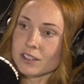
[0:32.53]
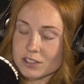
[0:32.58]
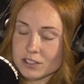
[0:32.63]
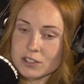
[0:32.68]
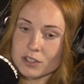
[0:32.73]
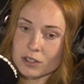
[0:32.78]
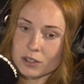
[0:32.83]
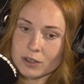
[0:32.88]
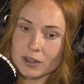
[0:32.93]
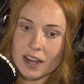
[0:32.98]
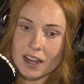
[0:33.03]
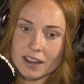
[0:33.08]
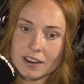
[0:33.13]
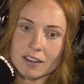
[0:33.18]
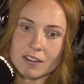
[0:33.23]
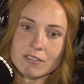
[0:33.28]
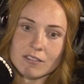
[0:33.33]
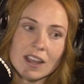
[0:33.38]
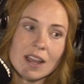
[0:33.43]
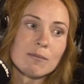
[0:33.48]
to kind
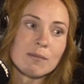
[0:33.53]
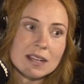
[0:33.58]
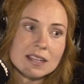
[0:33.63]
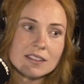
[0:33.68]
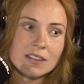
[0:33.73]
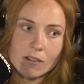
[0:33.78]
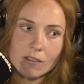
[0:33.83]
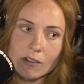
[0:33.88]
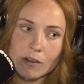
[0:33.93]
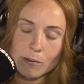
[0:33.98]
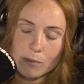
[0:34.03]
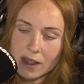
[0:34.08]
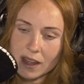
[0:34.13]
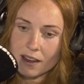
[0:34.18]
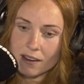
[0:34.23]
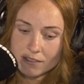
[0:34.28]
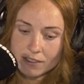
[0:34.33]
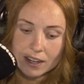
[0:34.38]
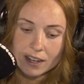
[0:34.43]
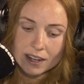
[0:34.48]
of get myself up
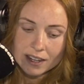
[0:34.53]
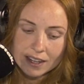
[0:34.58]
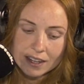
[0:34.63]
there really